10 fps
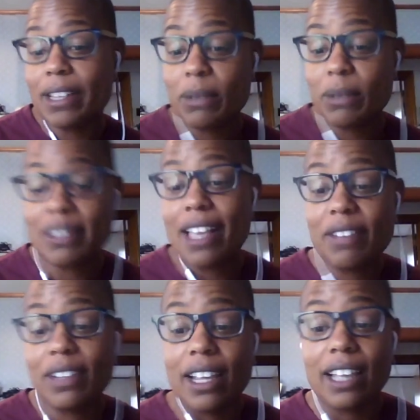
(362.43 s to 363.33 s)
I was
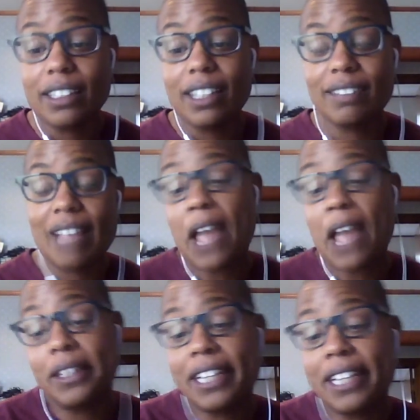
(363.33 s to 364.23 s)
laughing at like
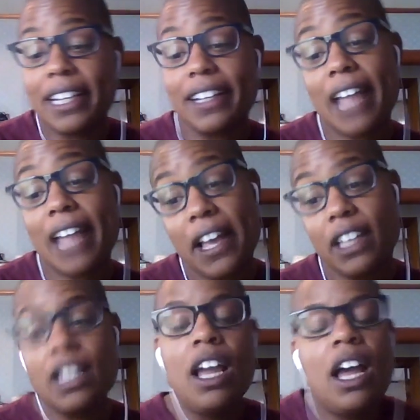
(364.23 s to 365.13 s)
Ellen Key and
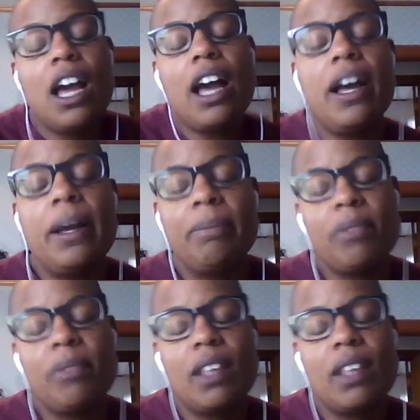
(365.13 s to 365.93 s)
Halen.